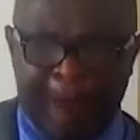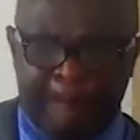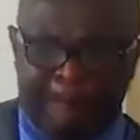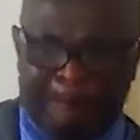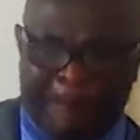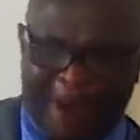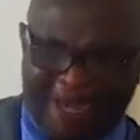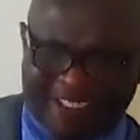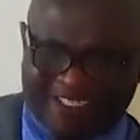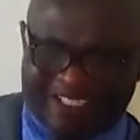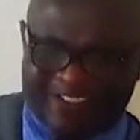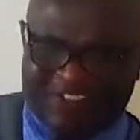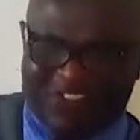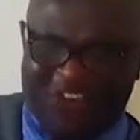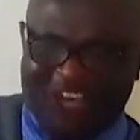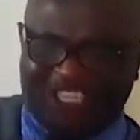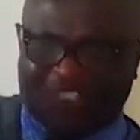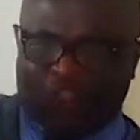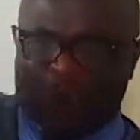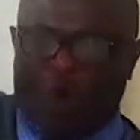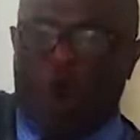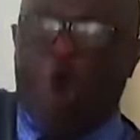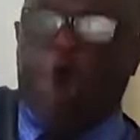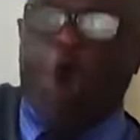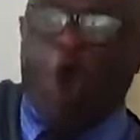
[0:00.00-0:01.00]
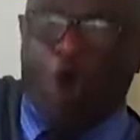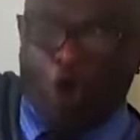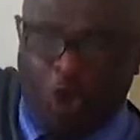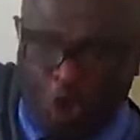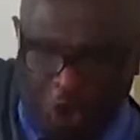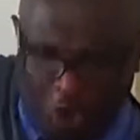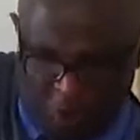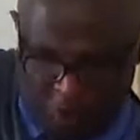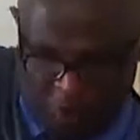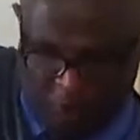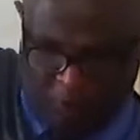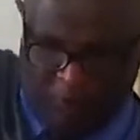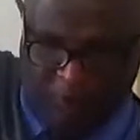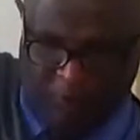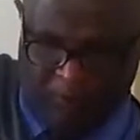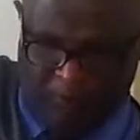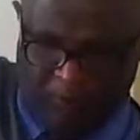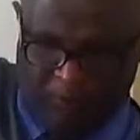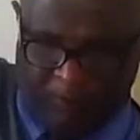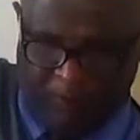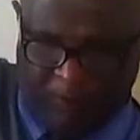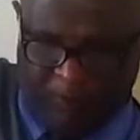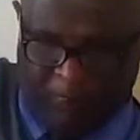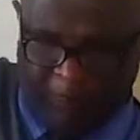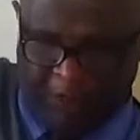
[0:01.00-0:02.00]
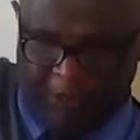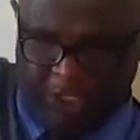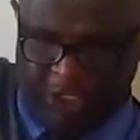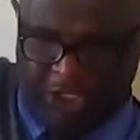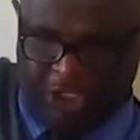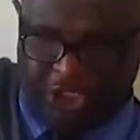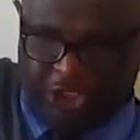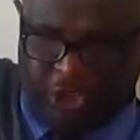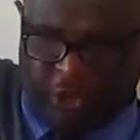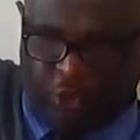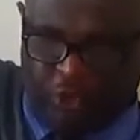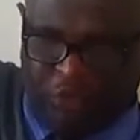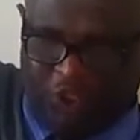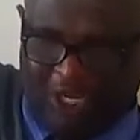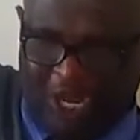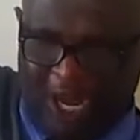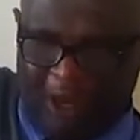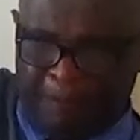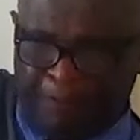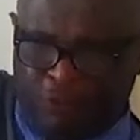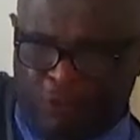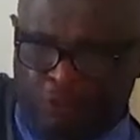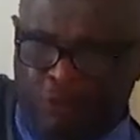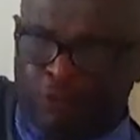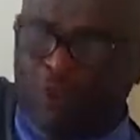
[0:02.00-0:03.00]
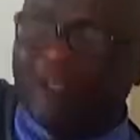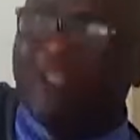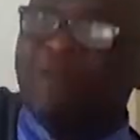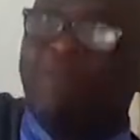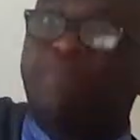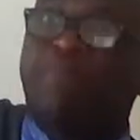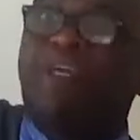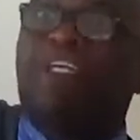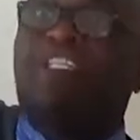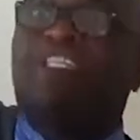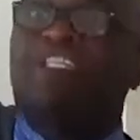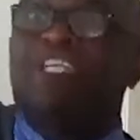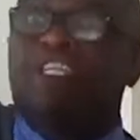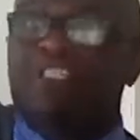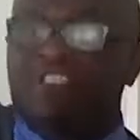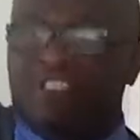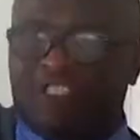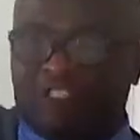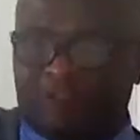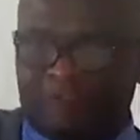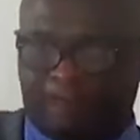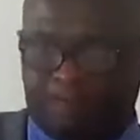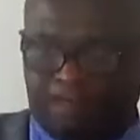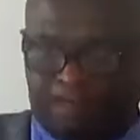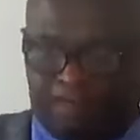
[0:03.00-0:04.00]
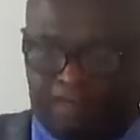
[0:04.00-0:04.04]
but that all should come to repentance.